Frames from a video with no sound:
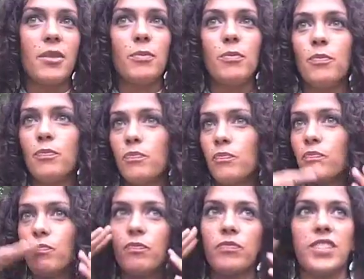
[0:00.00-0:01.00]
I
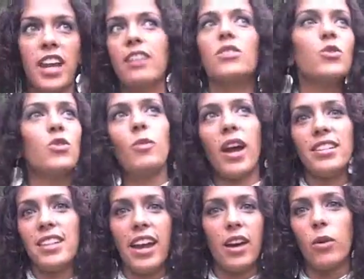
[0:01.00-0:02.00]
dance through my
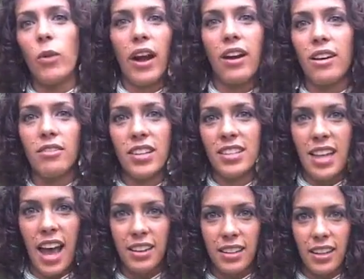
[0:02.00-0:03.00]
day aware of
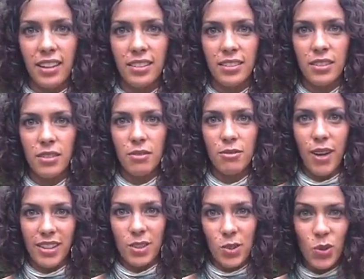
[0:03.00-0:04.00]
exactly
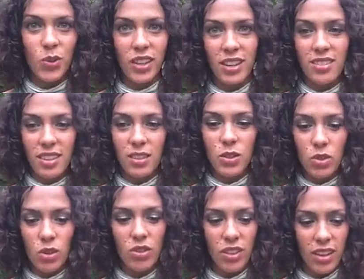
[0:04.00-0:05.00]
what the truth is. And the
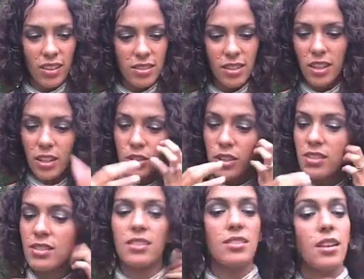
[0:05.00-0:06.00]
truth is,
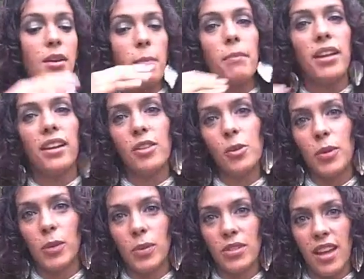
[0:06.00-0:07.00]
just as many other
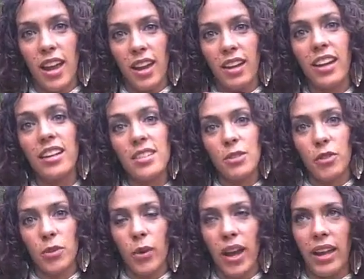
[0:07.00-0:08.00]
people say in
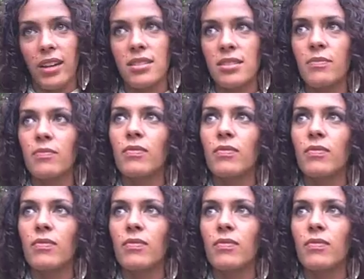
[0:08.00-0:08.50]
different ways,